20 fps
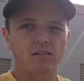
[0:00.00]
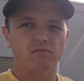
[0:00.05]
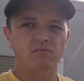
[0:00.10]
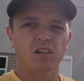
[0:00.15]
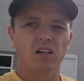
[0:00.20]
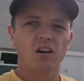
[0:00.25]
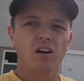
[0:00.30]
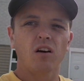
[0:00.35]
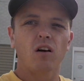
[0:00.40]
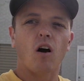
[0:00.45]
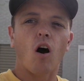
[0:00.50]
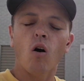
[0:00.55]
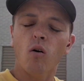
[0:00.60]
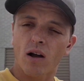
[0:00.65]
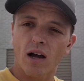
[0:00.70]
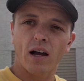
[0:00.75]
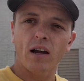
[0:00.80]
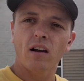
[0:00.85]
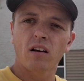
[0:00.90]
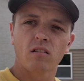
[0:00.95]
I'm like,
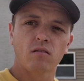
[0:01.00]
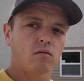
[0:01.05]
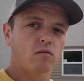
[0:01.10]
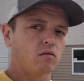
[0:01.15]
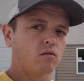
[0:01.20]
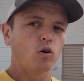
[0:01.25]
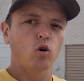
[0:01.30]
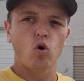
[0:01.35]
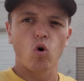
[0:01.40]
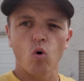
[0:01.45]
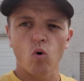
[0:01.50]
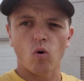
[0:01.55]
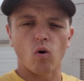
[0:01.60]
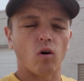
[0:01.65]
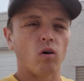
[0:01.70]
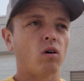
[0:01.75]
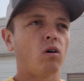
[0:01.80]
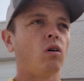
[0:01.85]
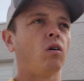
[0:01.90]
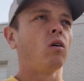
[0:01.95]
okay,
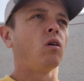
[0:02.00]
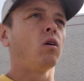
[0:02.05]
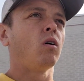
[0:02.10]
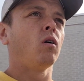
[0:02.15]
cool.